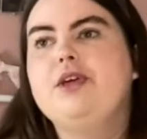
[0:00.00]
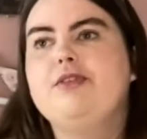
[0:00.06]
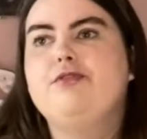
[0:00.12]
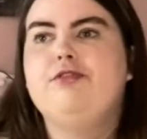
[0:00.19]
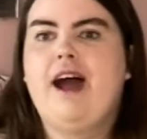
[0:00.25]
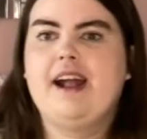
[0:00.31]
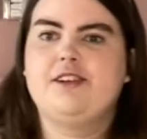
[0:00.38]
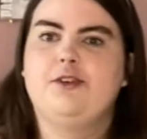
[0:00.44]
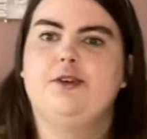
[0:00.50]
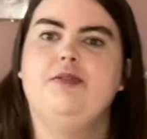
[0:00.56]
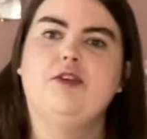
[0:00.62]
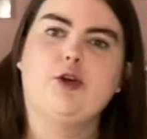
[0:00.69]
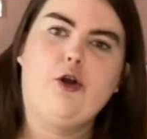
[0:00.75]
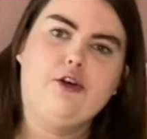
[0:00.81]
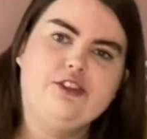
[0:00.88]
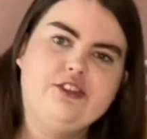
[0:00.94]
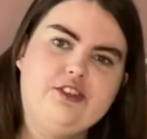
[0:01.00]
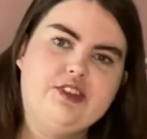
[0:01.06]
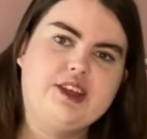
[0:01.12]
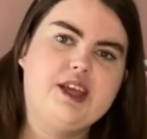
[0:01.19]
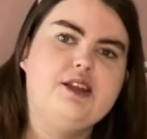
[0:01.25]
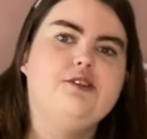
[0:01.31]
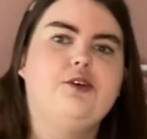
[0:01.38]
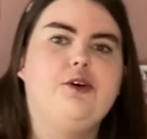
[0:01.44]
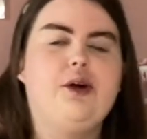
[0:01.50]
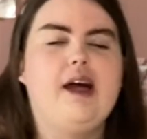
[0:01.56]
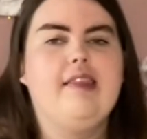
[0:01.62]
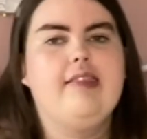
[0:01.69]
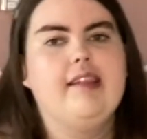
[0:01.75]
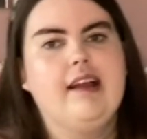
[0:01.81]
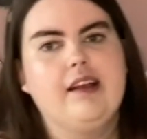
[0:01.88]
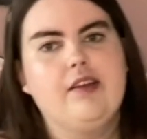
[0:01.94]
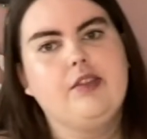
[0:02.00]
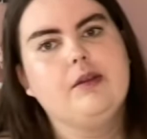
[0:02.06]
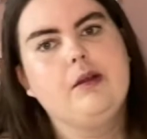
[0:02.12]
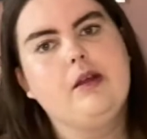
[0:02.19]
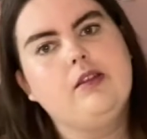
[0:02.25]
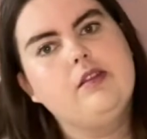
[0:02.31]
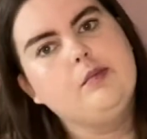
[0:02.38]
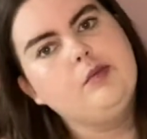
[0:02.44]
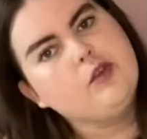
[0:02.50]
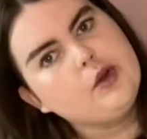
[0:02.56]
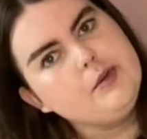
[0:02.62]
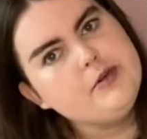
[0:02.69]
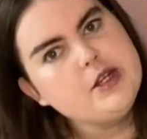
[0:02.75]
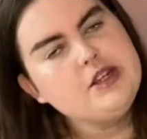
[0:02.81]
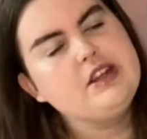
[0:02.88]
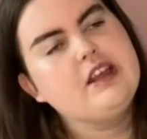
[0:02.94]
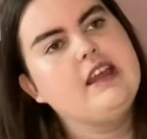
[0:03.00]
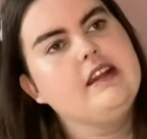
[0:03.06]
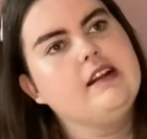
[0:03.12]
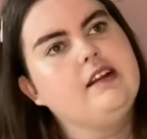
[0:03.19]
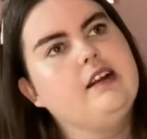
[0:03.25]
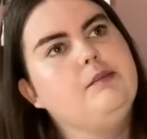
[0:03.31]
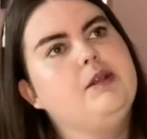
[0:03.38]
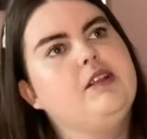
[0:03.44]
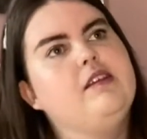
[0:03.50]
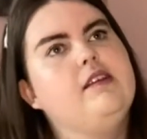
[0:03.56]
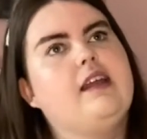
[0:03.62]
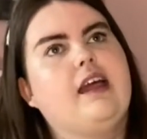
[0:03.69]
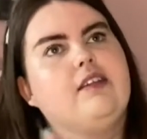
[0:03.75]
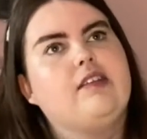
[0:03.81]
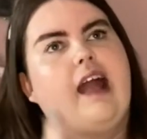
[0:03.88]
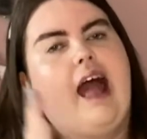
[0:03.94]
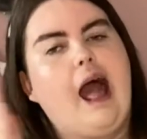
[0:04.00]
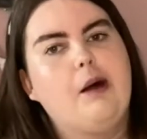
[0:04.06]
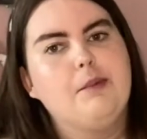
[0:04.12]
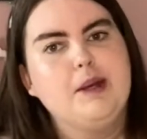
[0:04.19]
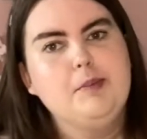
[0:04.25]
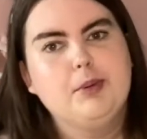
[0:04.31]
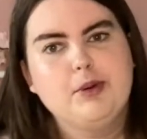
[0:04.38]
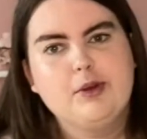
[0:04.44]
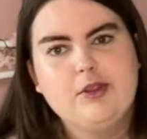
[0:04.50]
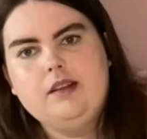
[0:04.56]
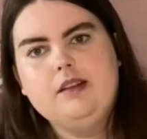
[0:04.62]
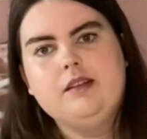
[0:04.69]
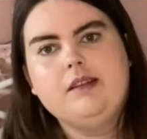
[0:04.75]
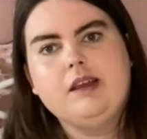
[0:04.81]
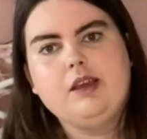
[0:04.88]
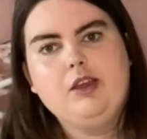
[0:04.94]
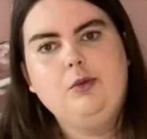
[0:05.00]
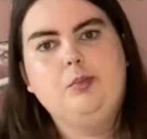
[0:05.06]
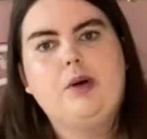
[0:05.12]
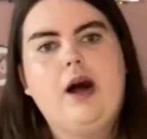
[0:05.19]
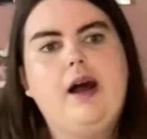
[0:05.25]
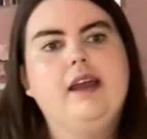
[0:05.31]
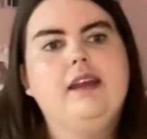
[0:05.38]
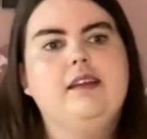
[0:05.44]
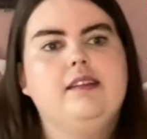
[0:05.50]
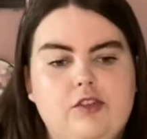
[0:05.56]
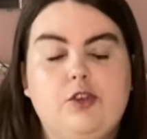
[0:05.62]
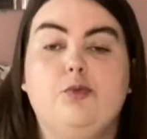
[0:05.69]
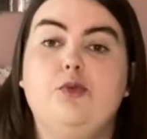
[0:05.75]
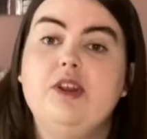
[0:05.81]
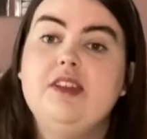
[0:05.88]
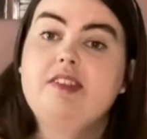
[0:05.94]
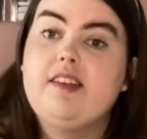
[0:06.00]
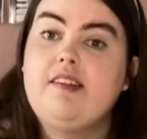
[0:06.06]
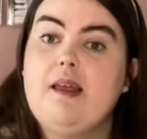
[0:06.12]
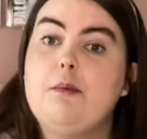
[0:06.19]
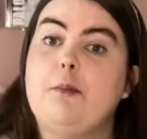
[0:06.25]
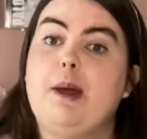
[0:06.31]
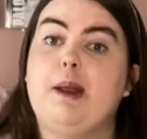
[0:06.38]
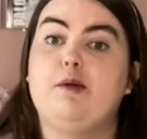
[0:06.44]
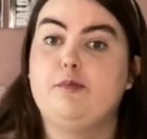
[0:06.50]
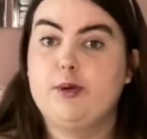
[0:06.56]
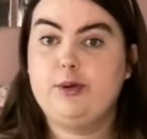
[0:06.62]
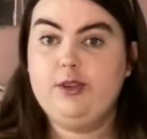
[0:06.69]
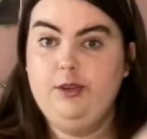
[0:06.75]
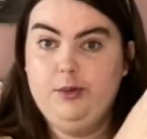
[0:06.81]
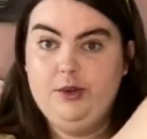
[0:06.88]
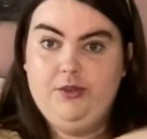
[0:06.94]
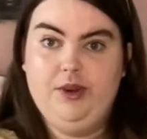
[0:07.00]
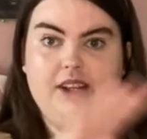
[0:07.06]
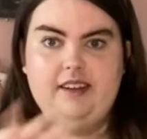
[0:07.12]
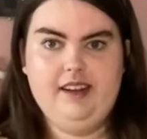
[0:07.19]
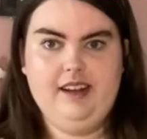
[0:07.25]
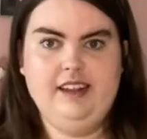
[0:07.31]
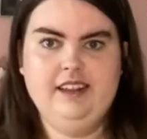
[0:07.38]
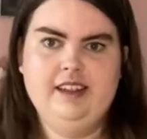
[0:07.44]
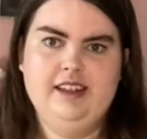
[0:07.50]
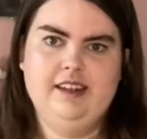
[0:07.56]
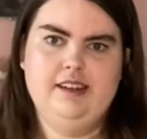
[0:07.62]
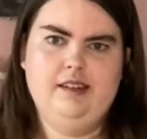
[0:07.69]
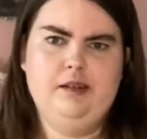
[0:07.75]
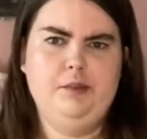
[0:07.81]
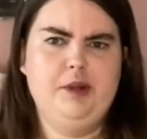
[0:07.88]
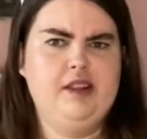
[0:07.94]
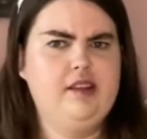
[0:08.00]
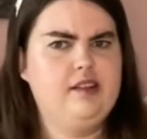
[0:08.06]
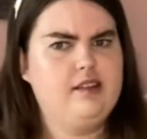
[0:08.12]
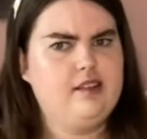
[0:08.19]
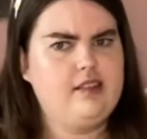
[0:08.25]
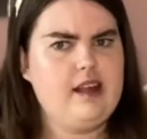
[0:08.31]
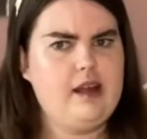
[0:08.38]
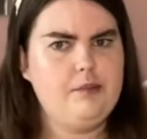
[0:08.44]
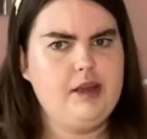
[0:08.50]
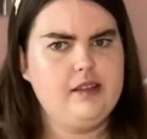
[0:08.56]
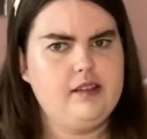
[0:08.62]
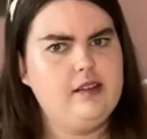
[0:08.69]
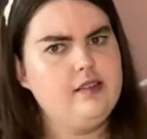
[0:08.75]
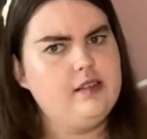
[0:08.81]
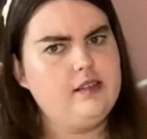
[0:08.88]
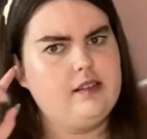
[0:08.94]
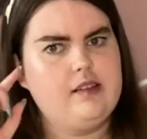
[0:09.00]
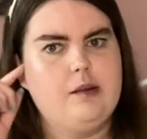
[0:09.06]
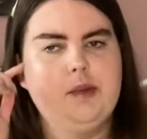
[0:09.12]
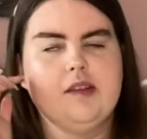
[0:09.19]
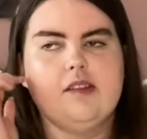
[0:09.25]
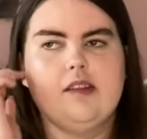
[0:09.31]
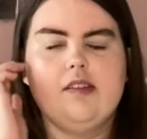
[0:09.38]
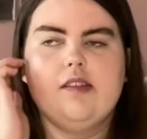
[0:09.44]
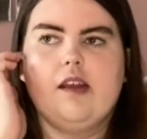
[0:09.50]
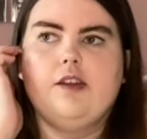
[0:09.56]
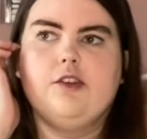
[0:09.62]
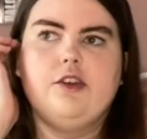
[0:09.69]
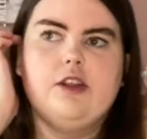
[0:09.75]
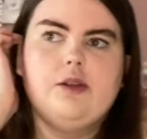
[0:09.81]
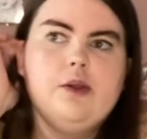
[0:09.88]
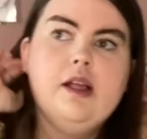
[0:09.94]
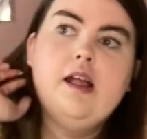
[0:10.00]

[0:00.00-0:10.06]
factor in the cost of the Kindle and like the subscription to Kindle Unlimited as to how many books like you buy to read the same amount of books you would read in Kindle Unlimited. Does that make sense? Does that make sense? I don't know.